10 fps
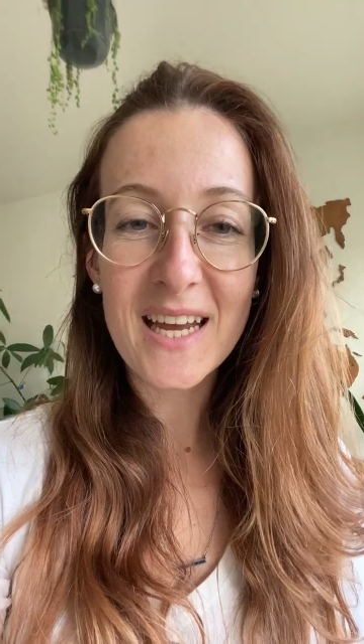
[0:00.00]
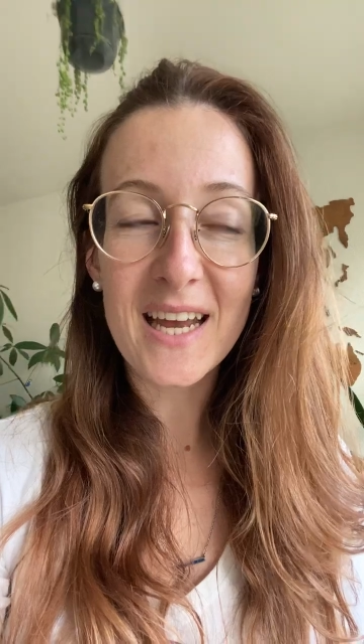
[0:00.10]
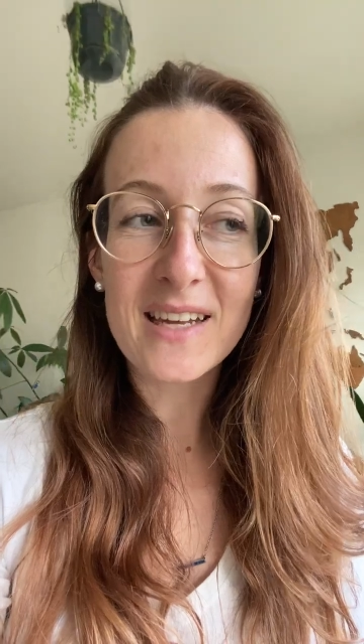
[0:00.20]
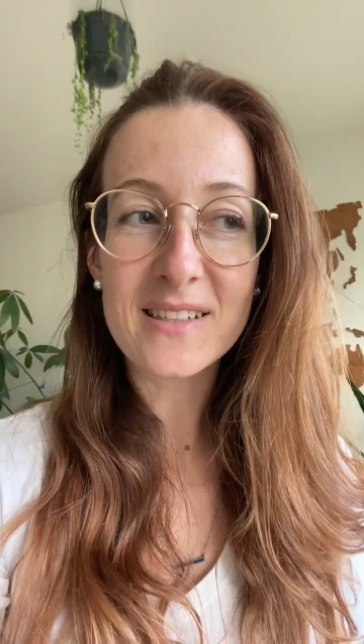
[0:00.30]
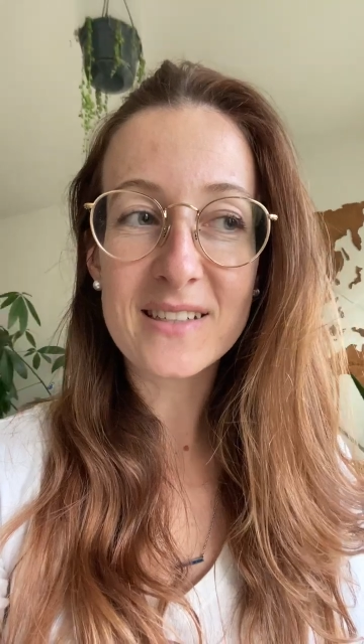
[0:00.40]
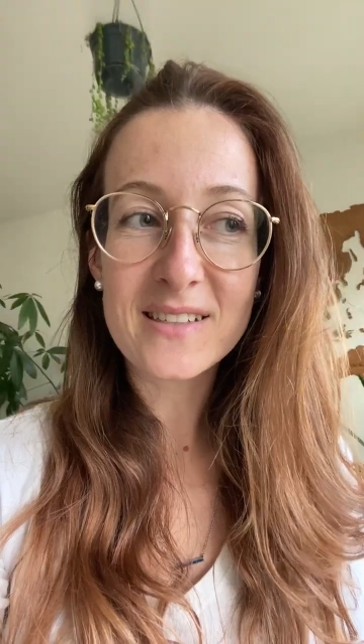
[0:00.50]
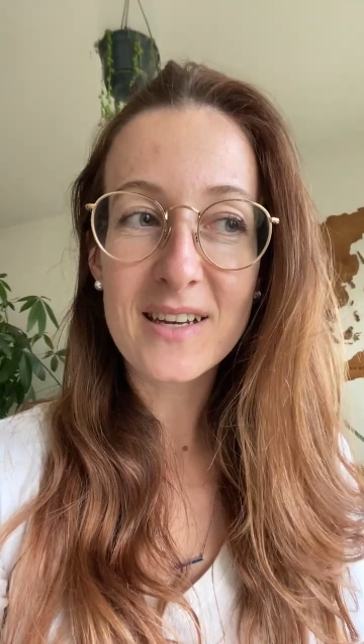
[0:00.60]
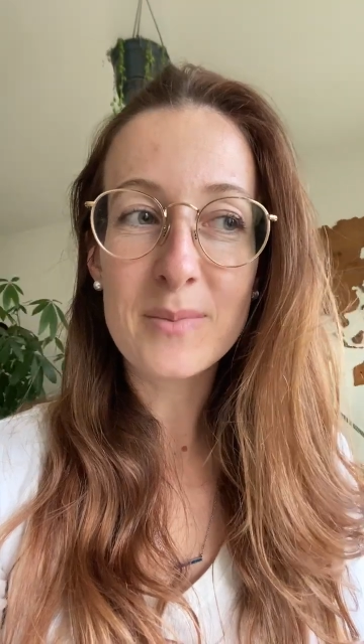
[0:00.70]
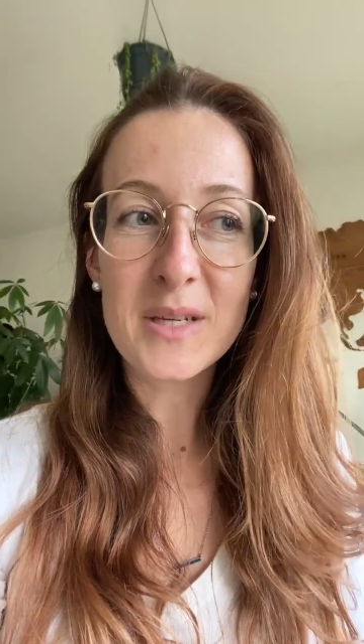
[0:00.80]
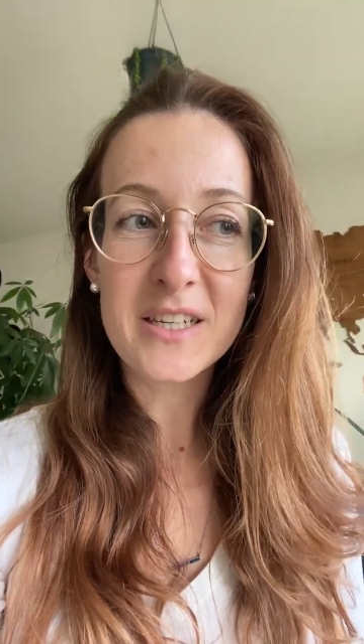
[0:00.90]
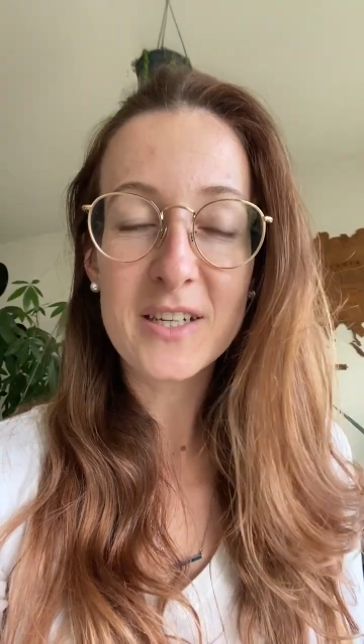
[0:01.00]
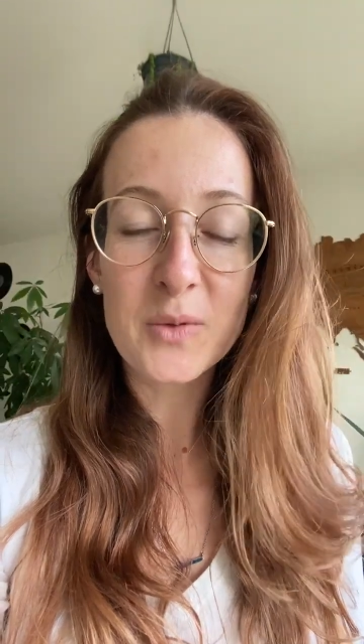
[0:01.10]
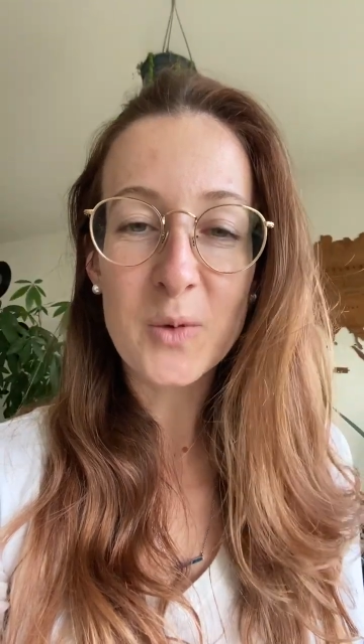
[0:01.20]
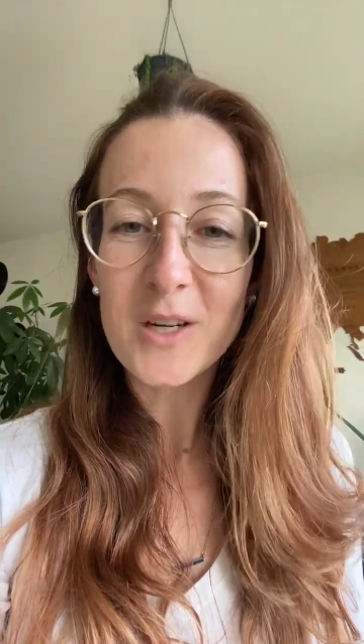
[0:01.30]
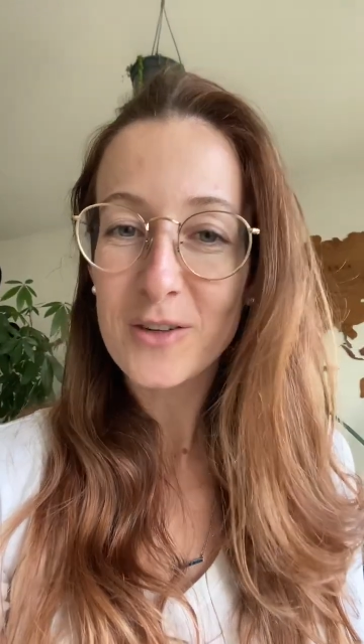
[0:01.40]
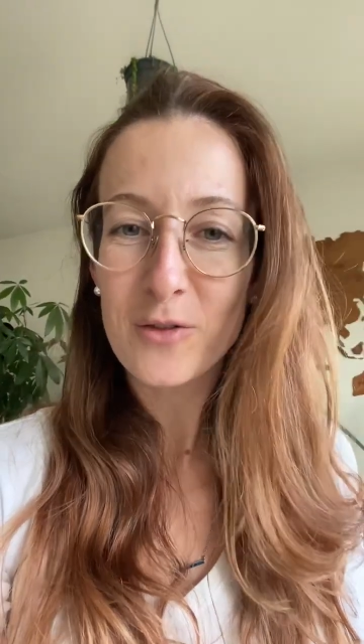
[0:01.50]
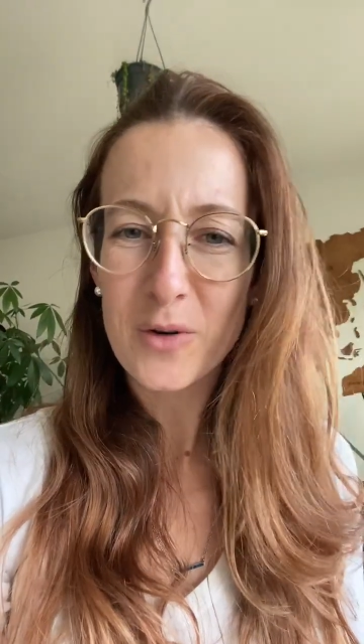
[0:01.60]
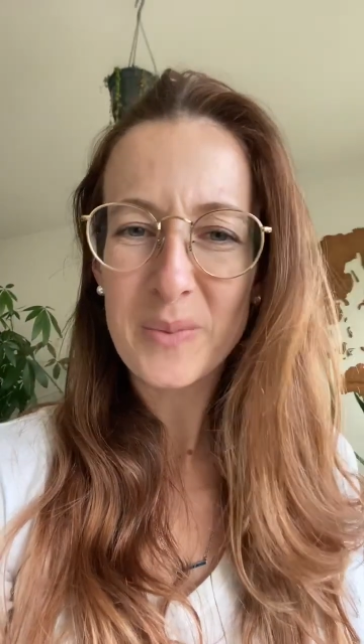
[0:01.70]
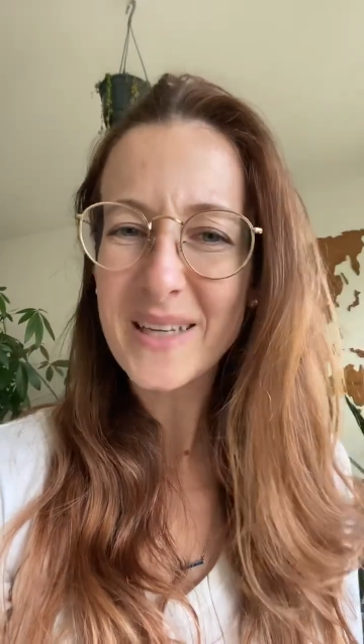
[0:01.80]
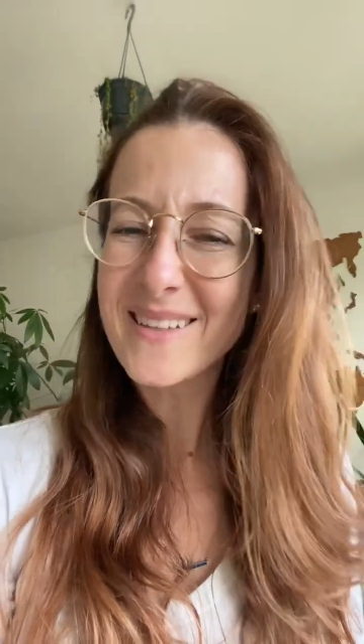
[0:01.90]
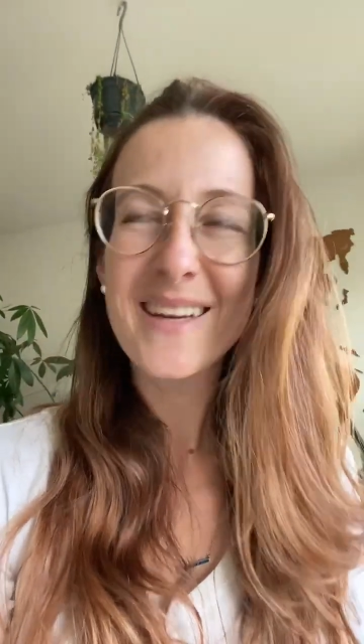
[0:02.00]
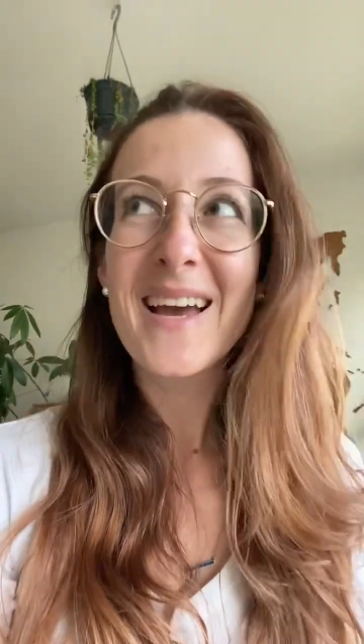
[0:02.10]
And I mean, it worked for me.